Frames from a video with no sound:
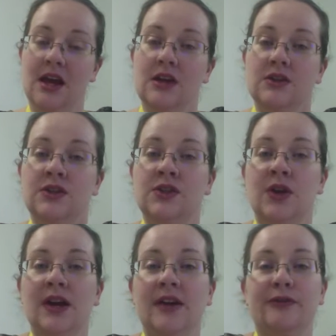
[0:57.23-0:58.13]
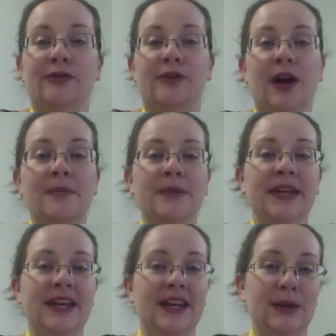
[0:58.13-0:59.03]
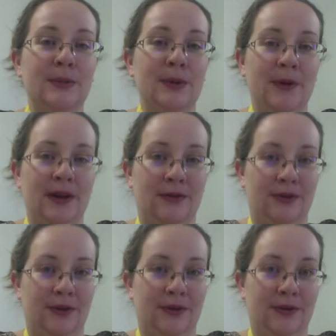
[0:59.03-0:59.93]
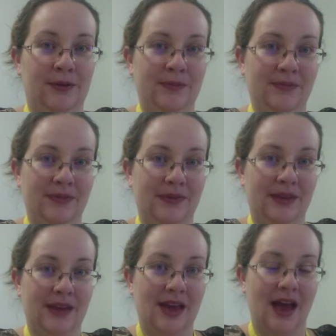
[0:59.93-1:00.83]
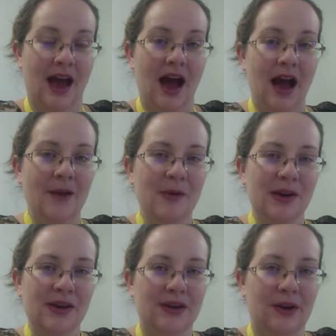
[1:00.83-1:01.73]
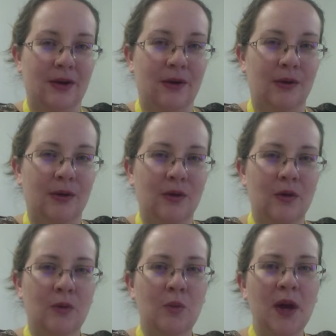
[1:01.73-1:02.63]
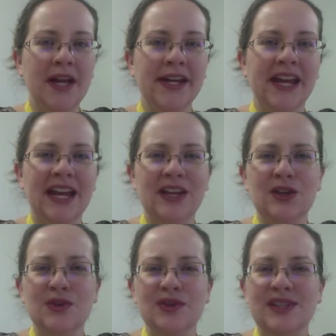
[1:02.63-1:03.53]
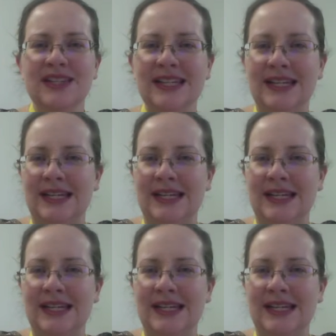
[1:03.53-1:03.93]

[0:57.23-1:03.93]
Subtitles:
So from kid point of view, I want to know, what can you see?